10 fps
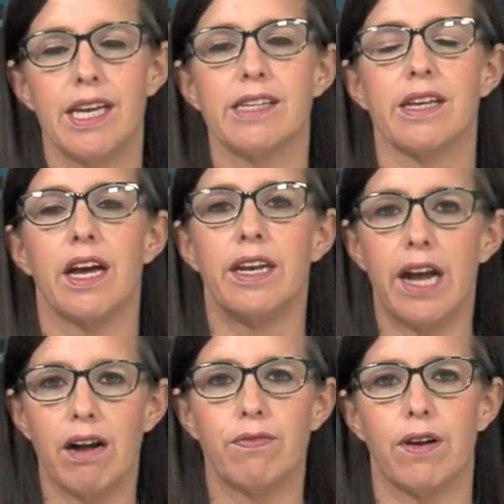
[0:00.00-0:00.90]
is
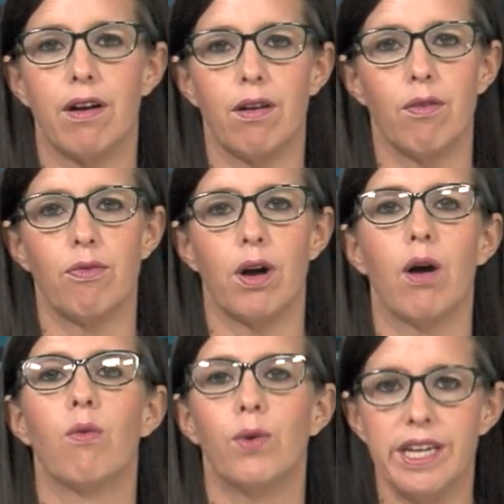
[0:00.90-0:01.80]
enough of
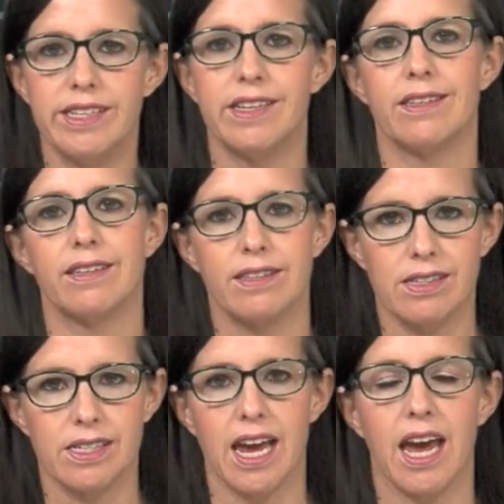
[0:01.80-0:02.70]
a reason to
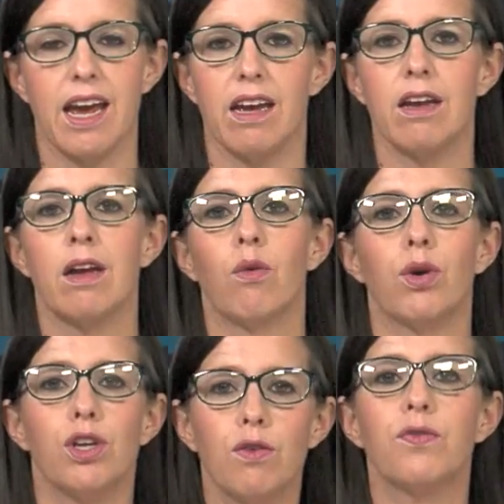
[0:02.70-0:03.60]
stay
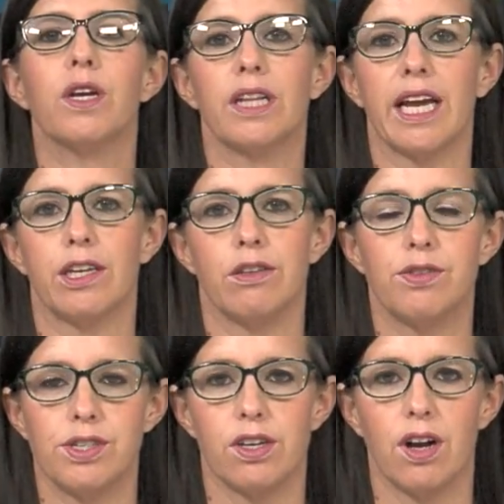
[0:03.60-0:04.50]
when you feel like you
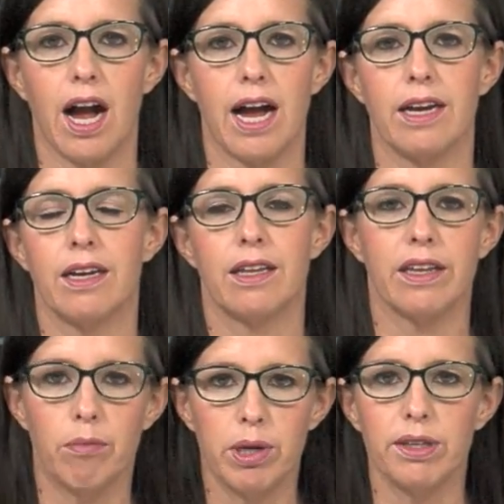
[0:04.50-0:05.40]
still got
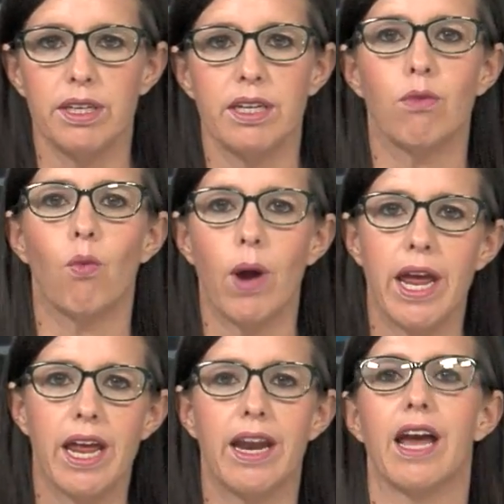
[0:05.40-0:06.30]
the ability to
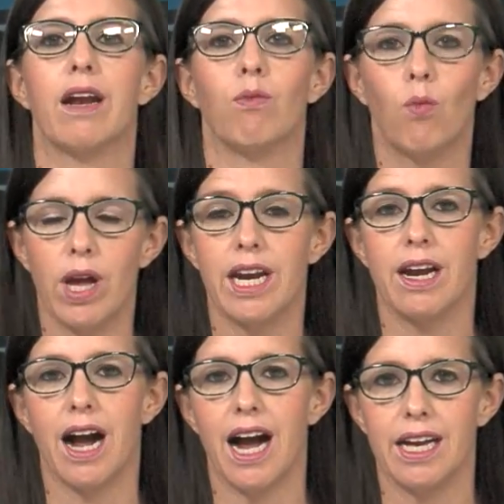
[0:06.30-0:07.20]
win and win at
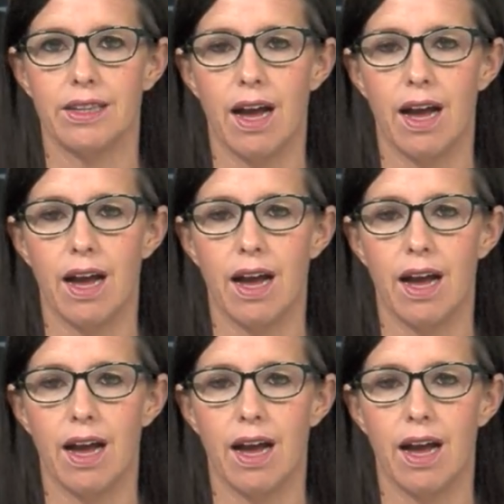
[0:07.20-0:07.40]
a high